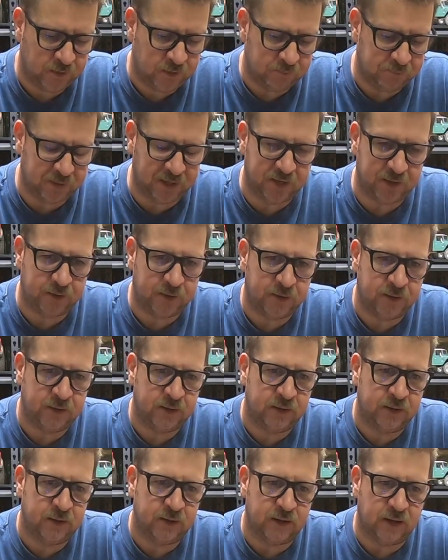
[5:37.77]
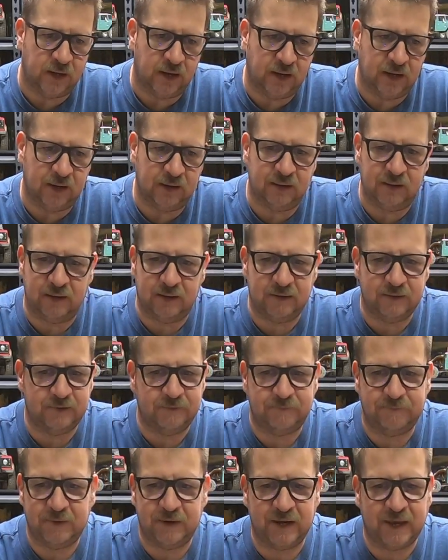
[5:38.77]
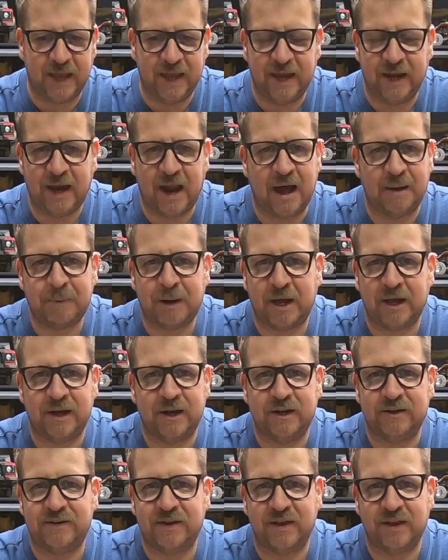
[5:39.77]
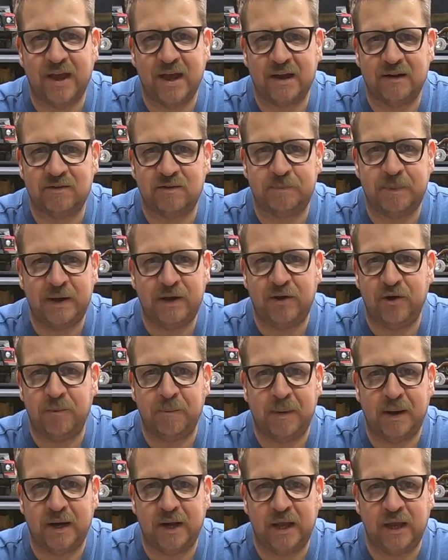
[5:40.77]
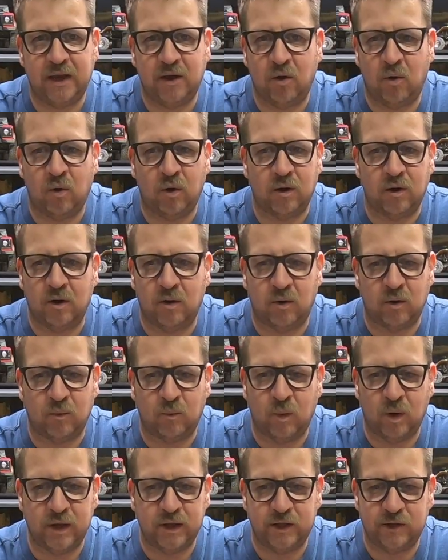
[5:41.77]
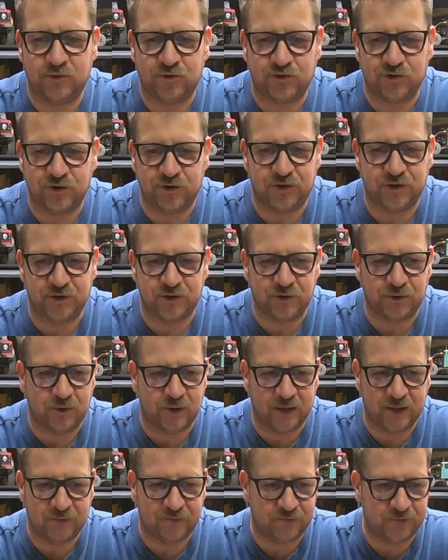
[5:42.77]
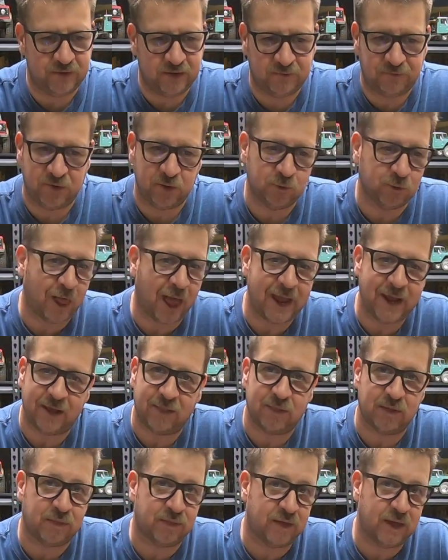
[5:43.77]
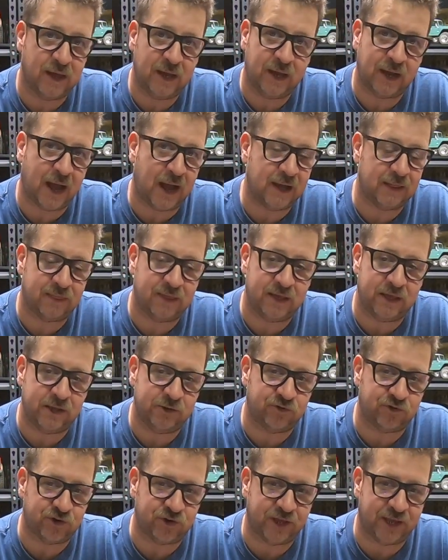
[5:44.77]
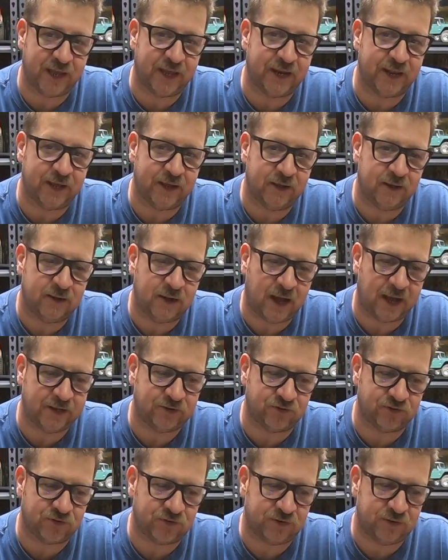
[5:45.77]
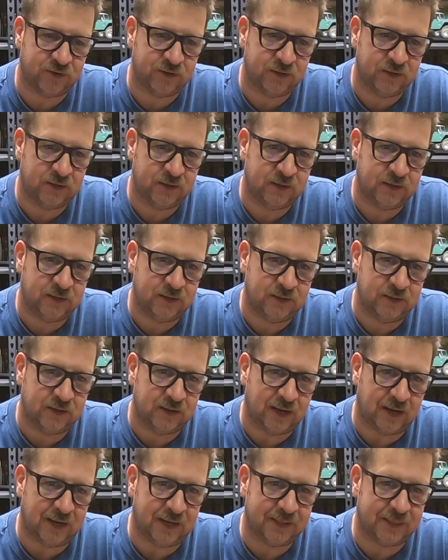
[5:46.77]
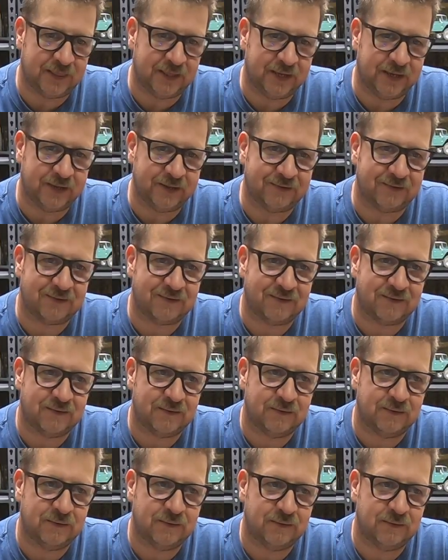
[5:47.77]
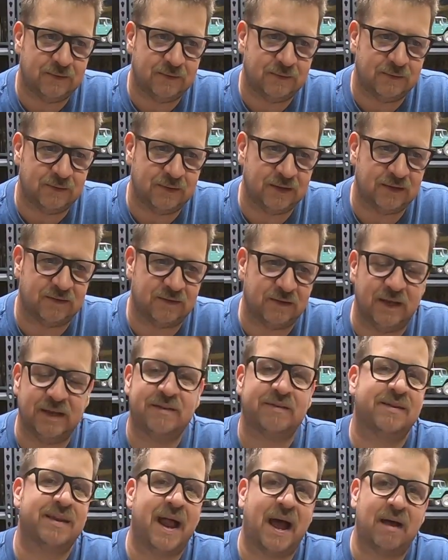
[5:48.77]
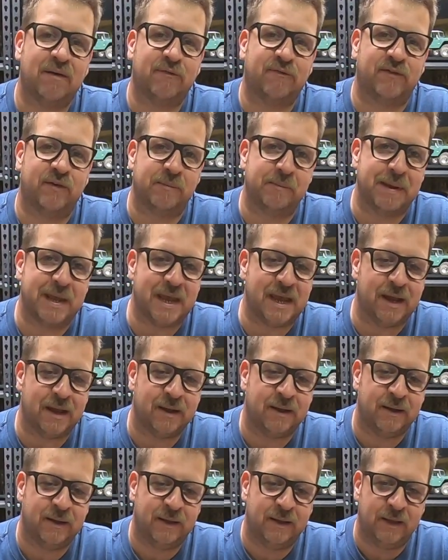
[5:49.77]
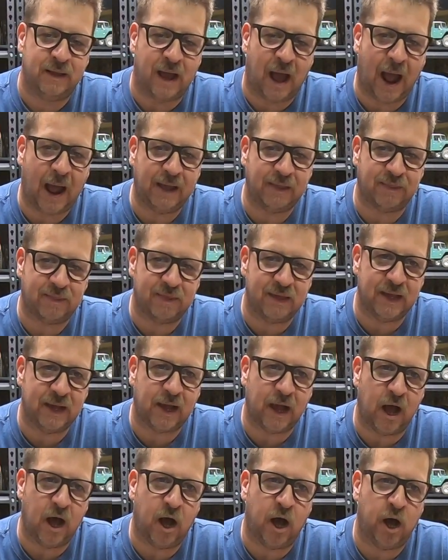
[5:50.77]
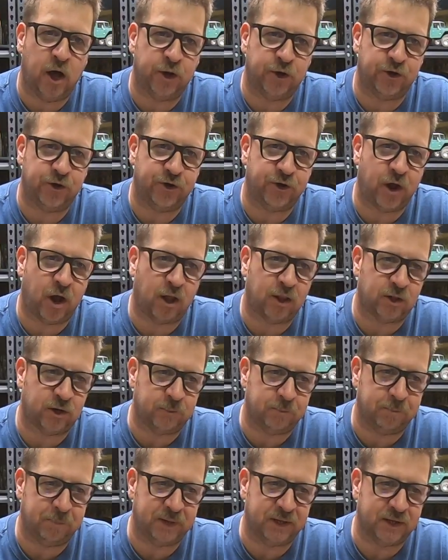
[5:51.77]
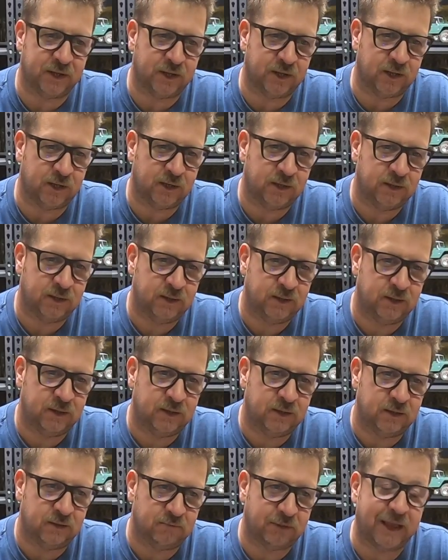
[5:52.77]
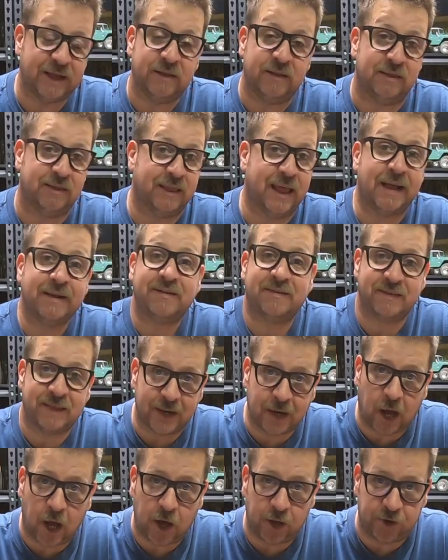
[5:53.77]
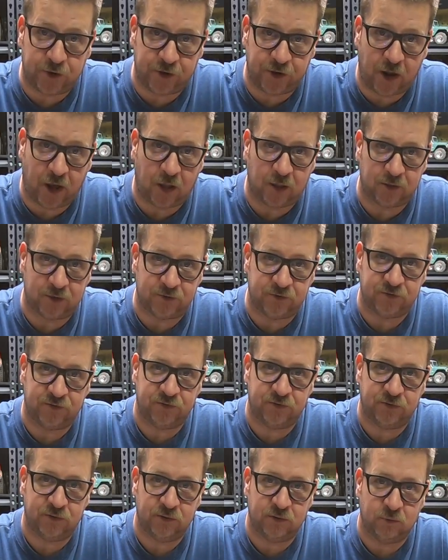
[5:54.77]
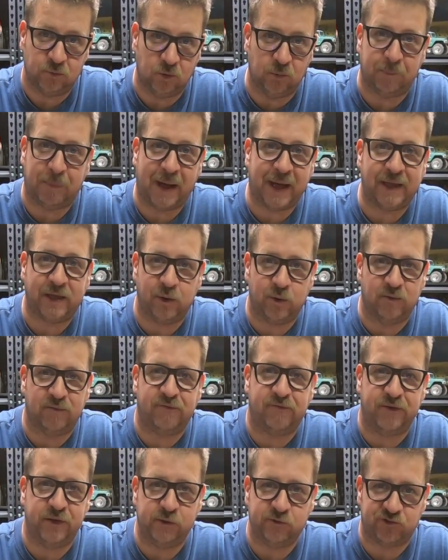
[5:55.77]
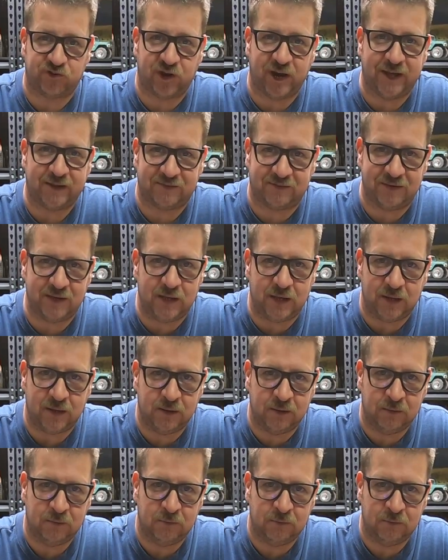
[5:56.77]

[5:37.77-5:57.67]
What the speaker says: But again, I'm not going to tell you how to spend your money or what you should do. If you like the thing, I think you should get it. I think it's not for me. I think $100 bill, less than $100, will buy you a Fusion SE.